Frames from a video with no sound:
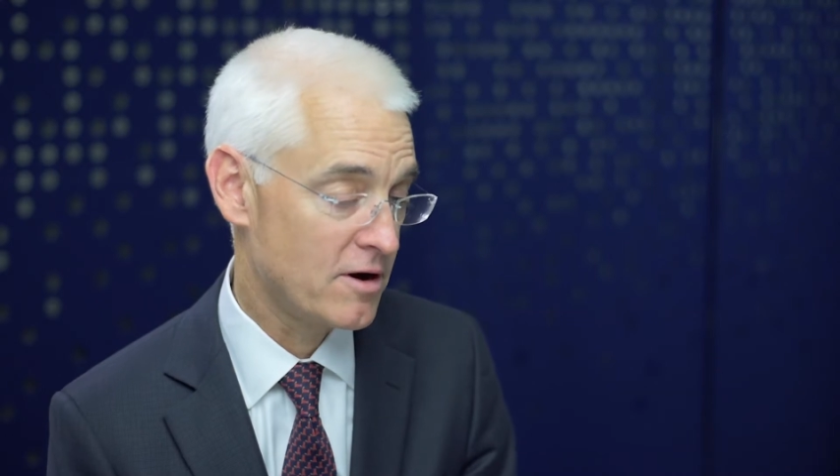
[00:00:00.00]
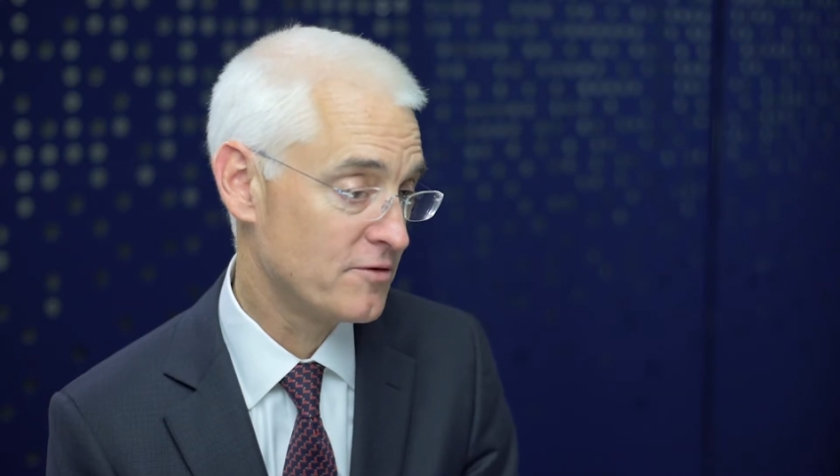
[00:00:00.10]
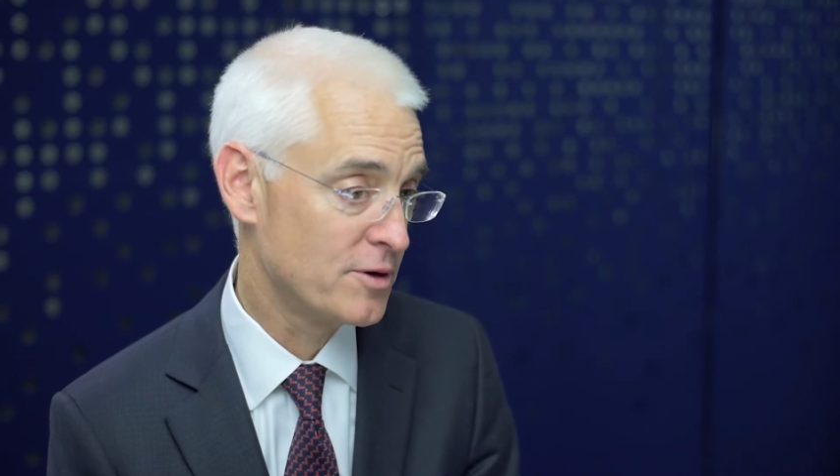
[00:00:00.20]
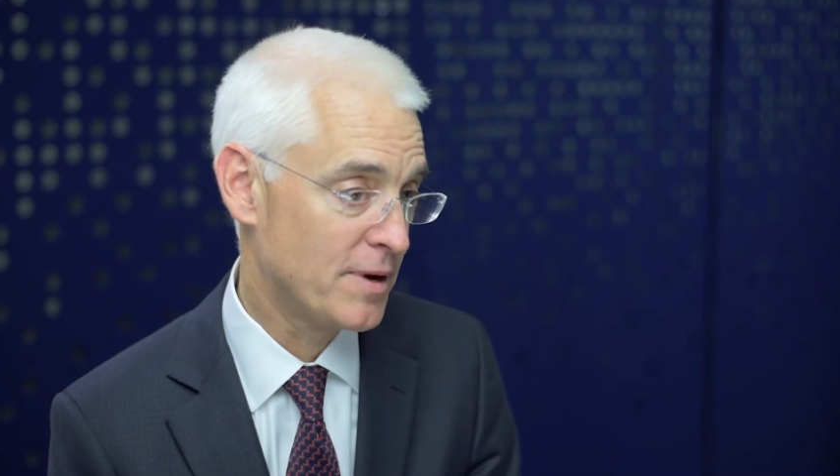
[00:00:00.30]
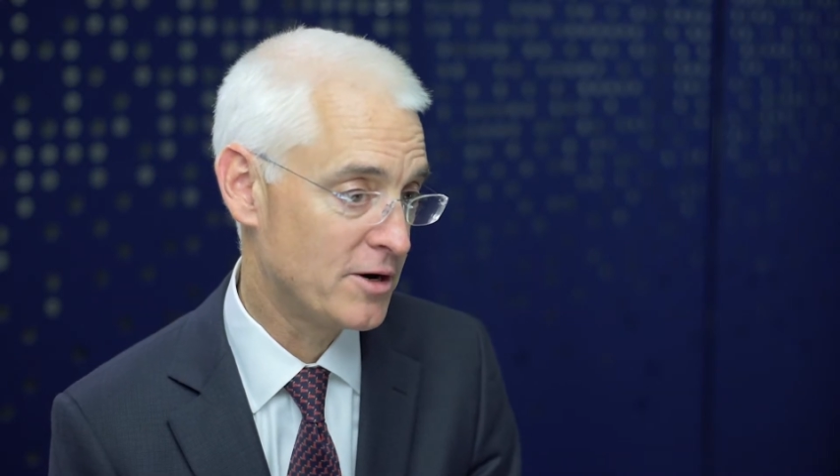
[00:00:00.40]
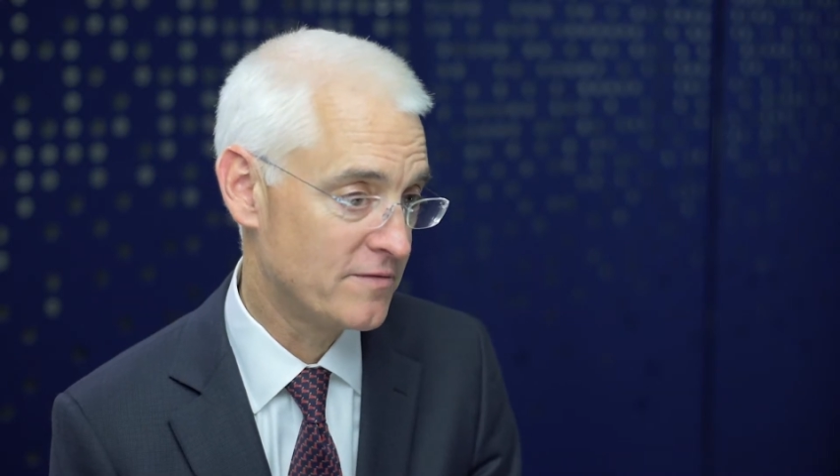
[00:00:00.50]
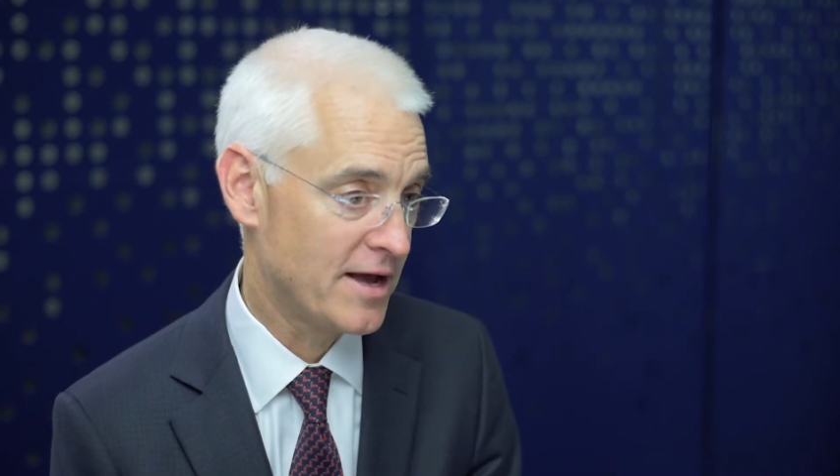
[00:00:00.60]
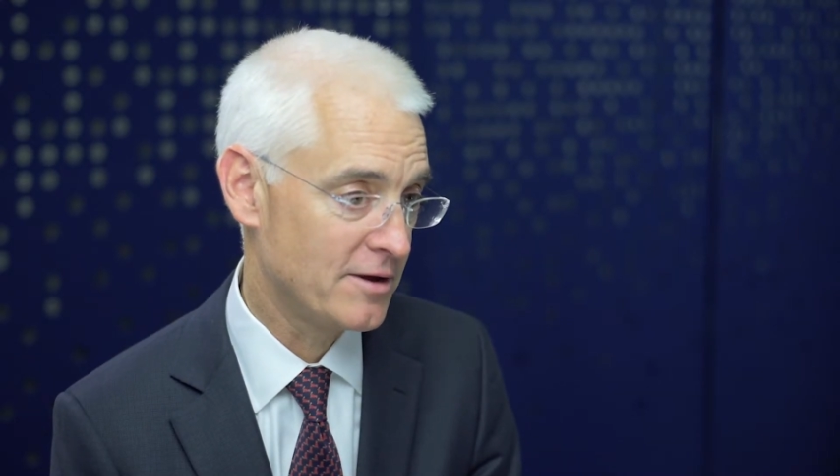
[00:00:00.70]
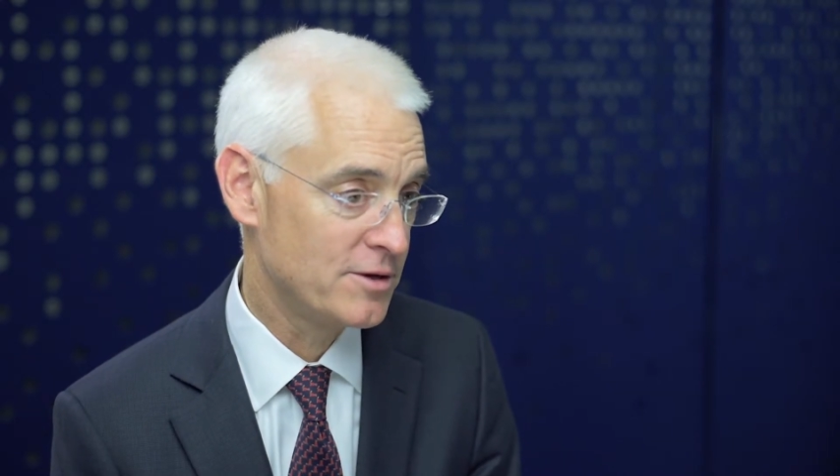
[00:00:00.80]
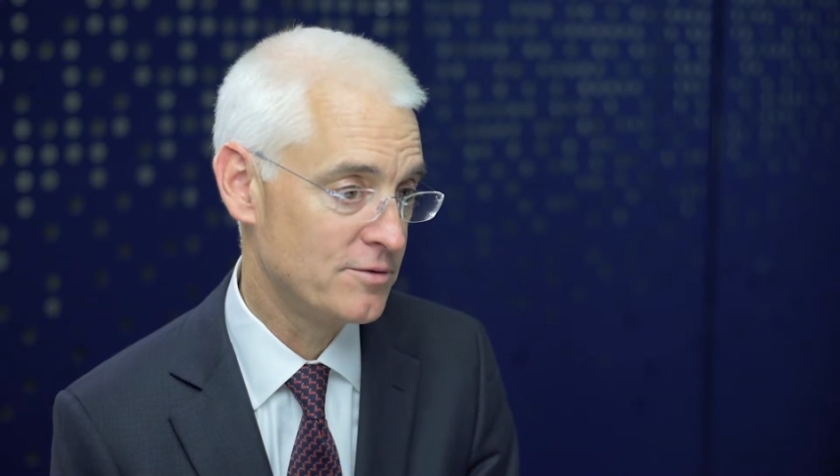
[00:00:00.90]
offering better
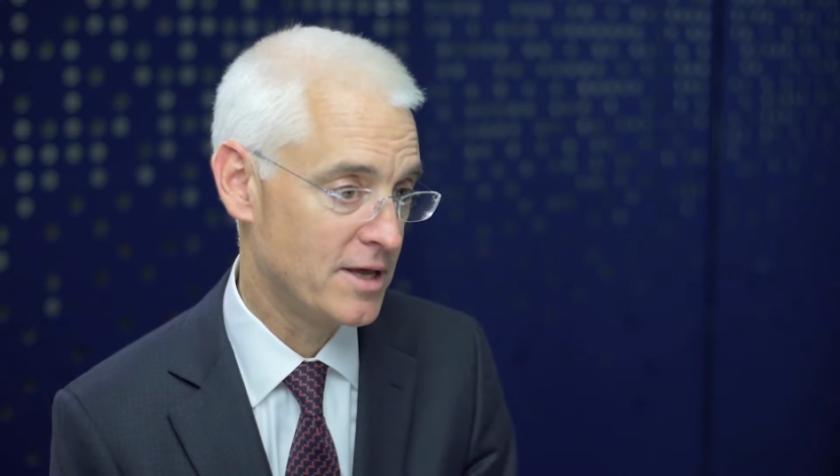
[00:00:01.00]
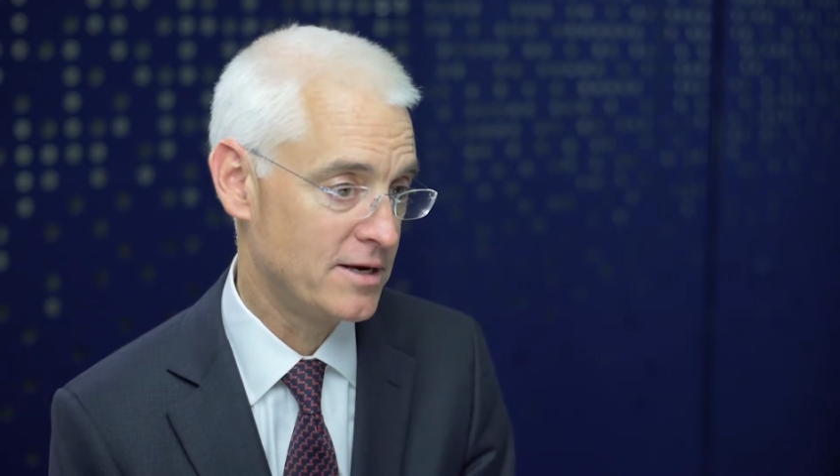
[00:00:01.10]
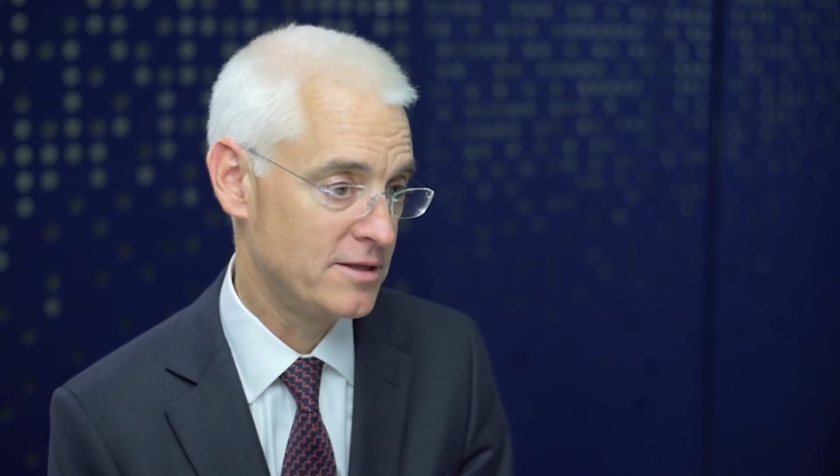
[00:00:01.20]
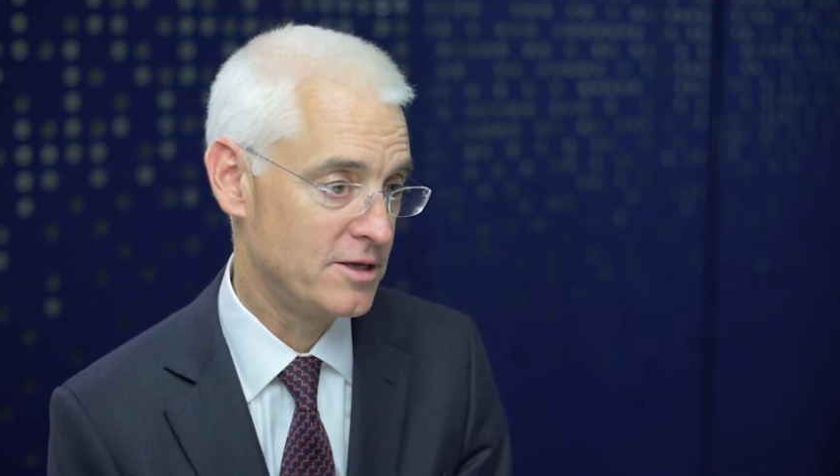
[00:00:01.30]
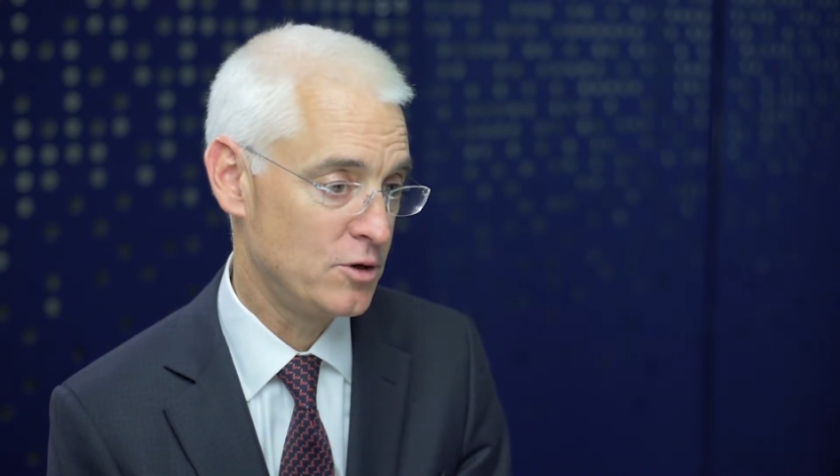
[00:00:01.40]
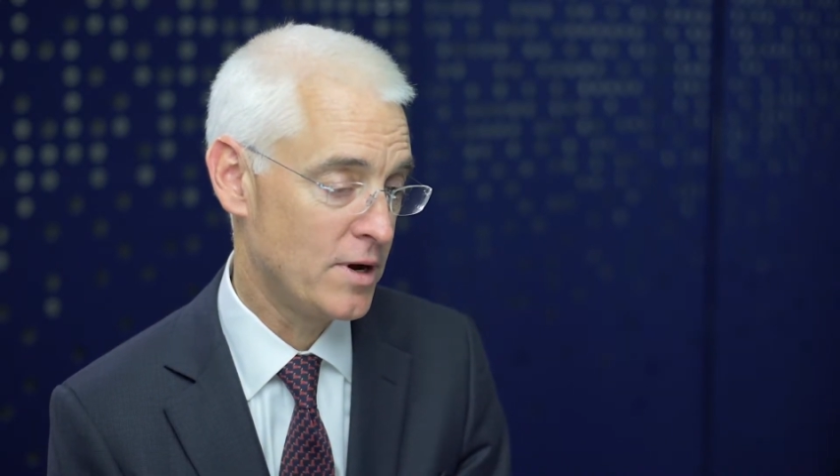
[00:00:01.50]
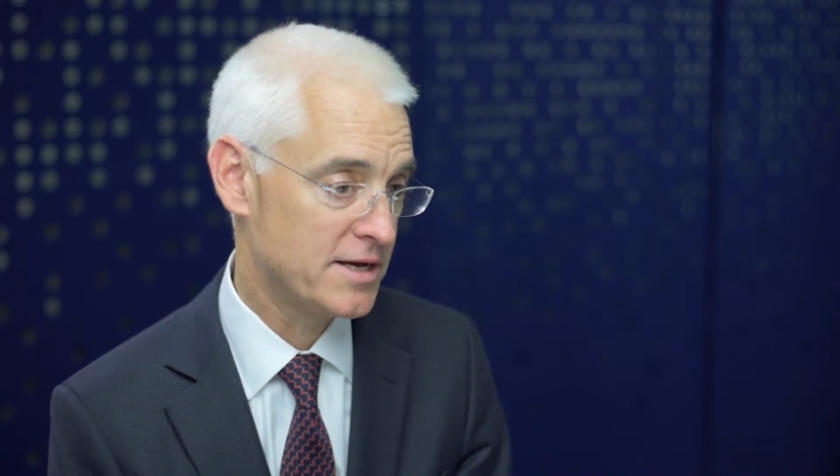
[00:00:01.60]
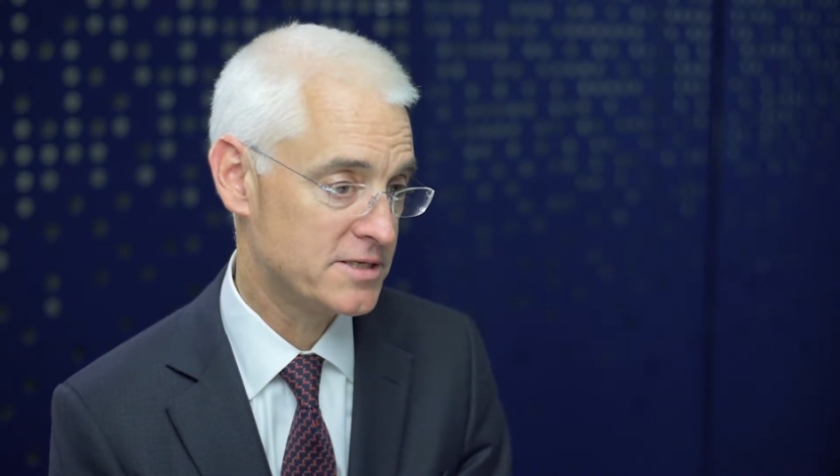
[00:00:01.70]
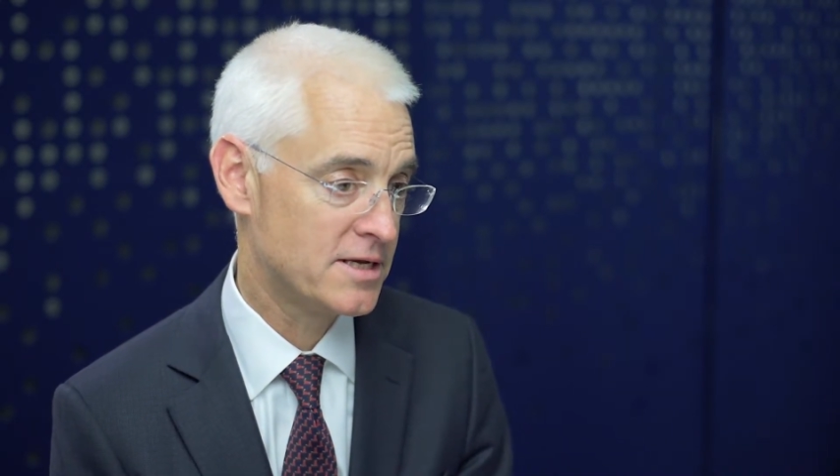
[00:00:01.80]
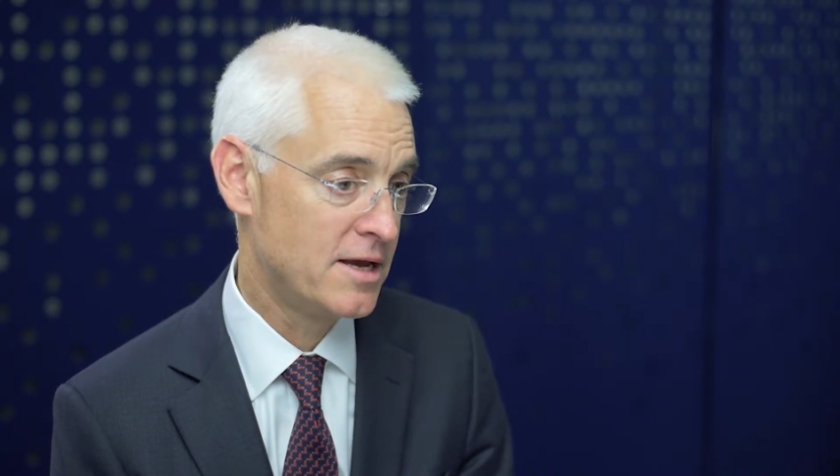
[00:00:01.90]
value than in the
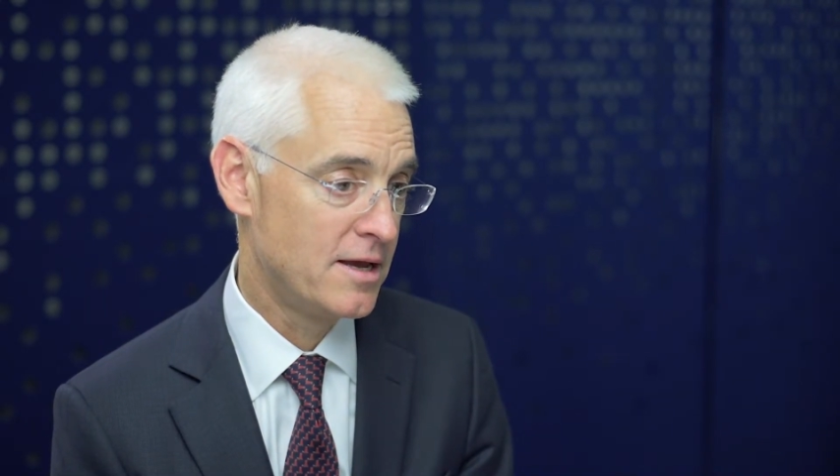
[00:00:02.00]
U.S.